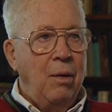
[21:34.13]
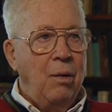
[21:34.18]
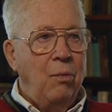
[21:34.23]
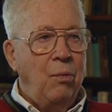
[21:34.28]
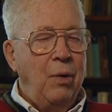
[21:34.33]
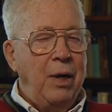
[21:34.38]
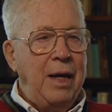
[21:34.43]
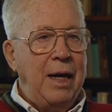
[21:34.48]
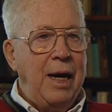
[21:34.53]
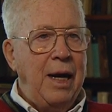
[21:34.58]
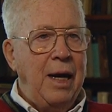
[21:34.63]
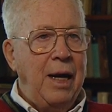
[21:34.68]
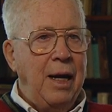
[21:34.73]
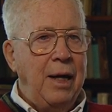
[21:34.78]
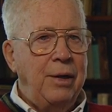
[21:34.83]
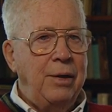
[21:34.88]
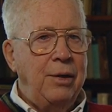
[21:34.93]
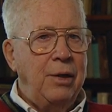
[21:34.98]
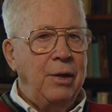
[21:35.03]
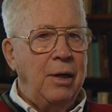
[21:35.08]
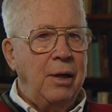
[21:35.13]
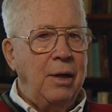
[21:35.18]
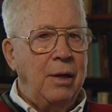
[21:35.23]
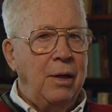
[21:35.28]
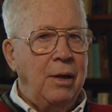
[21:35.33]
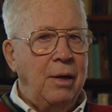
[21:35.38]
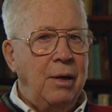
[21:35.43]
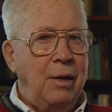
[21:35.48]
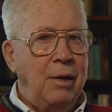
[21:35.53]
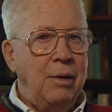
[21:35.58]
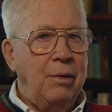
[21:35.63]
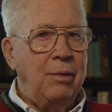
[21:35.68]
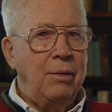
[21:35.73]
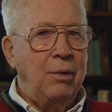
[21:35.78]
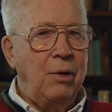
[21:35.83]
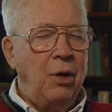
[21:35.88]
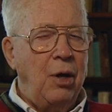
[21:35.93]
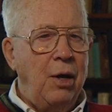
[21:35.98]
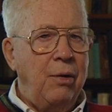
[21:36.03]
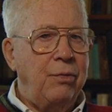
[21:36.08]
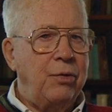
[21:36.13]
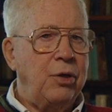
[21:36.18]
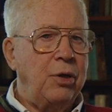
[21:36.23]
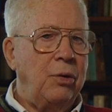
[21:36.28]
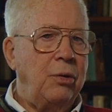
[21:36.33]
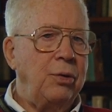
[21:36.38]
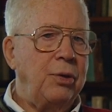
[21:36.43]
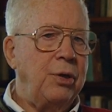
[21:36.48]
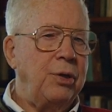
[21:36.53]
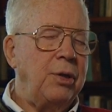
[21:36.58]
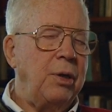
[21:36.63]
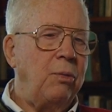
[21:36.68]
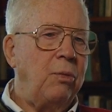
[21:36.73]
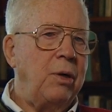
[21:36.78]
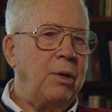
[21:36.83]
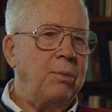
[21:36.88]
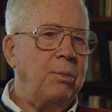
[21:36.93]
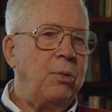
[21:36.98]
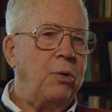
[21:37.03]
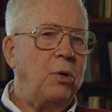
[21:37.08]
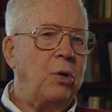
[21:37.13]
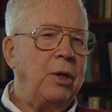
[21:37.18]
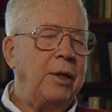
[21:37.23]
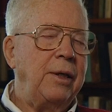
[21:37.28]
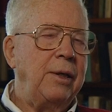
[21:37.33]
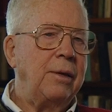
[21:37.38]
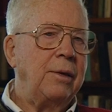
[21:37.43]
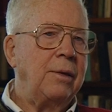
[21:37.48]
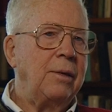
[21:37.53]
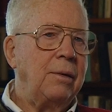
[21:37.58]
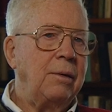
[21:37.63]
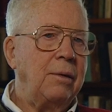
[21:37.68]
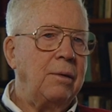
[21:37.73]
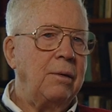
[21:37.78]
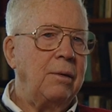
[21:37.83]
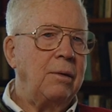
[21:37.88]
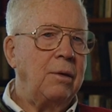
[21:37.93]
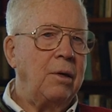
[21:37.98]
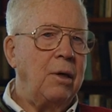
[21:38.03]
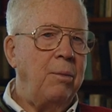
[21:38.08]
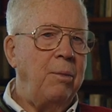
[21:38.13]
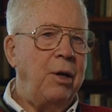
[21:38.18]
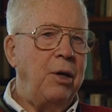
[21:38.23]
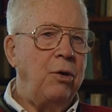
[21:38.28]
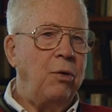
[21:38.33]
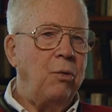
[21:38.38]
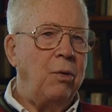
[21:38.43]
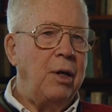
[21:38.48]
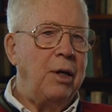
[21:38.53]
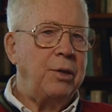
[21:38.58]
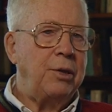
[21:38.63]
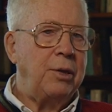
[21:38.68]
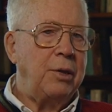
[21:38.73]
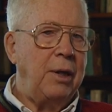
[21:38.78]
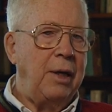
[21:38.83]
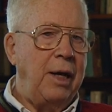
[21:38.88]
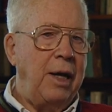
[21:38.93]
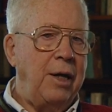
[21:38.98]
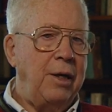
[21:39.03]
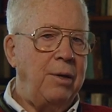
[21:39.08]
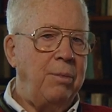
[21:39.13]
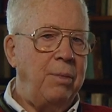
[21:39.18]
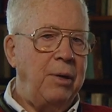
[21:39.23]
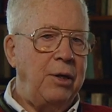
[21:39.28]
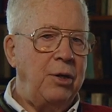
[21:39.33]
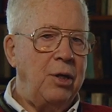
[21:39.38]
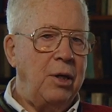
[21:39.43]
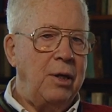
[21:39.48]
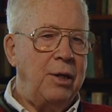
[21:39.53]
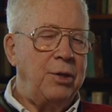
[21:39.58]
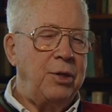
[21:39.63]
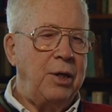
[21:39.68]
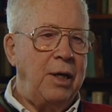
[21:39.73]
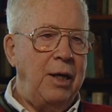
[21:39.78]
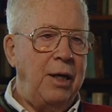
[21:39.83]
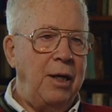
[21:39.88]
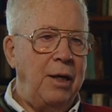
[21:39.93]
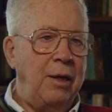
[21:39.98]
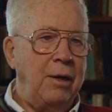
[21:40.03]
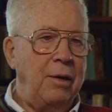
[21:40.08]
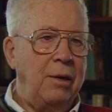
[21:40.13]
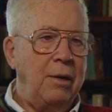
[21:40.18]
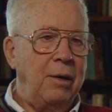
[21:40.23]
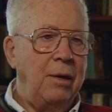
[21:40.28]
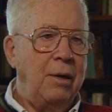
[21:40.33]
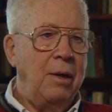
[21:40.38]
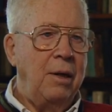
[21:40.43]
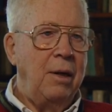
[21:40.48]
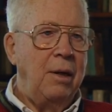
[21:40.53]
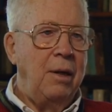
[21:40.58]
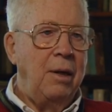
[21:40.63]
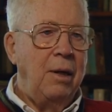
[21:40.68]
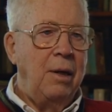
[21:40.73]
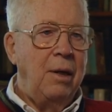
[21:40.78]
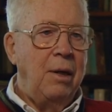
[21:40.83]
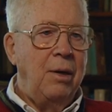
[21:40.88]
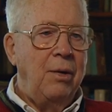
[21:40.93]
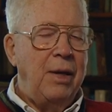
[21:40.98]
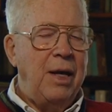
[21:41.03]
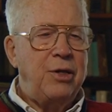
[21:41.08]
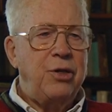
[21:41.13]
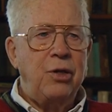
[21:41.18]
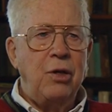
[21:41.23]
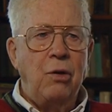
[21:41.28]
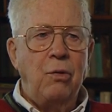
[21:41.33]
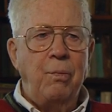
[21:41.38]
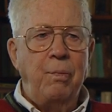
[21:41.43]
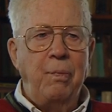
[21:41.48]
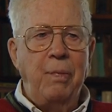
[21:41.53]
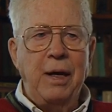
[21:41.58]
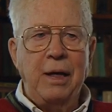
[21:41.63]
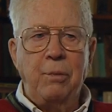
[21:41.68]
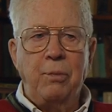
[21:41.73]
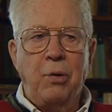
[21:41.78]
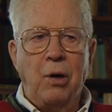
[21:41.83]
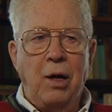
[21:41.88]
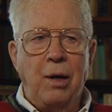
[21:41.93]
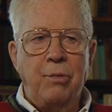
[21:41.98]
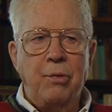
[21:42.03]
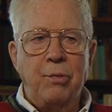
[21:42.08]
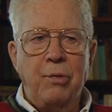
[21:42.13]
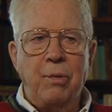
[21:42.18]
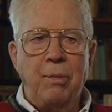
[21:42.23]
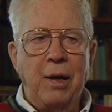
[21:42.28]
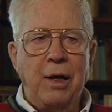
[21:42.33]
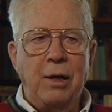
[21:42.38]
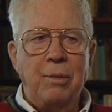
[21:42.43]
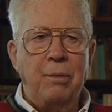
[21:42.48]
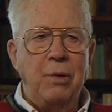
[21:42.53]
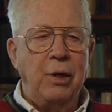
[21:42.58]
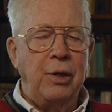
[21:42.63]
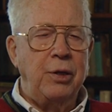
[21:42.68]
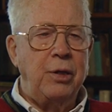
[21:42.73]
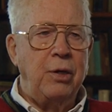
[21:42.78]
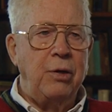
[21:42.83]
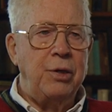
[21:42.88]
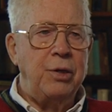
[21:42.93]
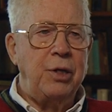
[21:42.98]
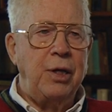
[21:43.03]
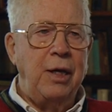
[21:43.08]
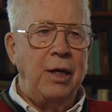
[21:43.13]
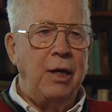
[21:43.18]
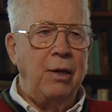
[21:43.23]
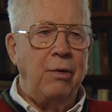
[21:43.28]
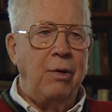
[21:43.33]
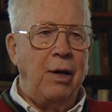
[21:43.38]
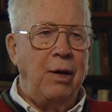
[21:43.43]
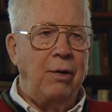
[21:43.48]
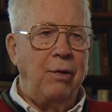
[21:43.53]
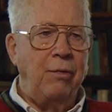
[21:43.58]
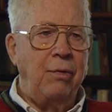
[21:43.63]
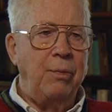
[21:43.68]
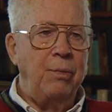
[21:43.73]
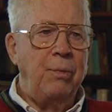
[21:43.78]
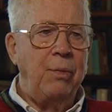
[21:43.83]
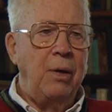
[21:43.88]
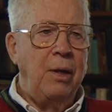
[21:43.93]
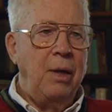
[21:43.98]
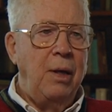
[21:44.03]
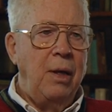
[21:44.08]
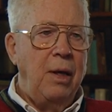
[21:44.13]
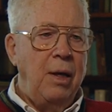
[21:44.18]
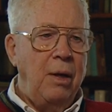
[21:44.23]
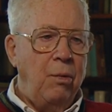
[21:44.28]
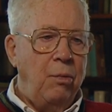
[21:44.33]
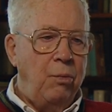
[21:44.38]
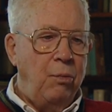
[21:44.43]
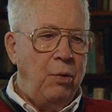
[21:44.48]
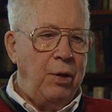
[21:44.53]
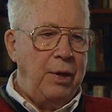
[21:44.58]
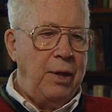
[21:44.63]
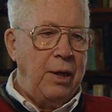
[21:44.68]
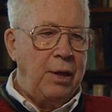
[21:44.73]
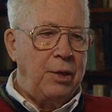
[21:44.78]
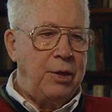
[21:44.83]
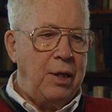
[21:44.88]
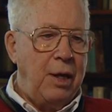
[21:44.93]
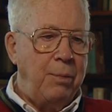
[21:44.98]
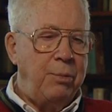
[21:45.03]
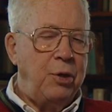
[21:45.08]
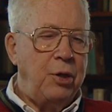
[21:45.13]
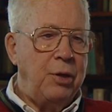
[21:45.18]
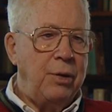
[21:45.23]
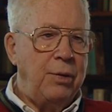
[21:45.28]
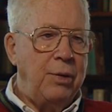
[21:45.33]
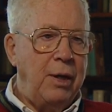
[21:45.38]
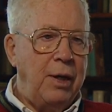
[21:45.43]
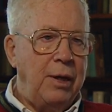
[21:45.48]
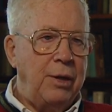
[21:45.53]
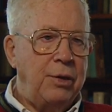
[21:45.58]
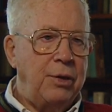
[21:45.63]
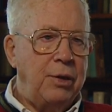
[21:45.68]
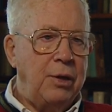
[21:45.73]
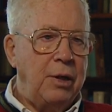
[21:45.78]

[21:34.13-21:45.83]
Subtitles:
We had a lot of soldiers at one point come into us that had to be taught skiing. That's no big problem to make a military skier out of them, with the exception that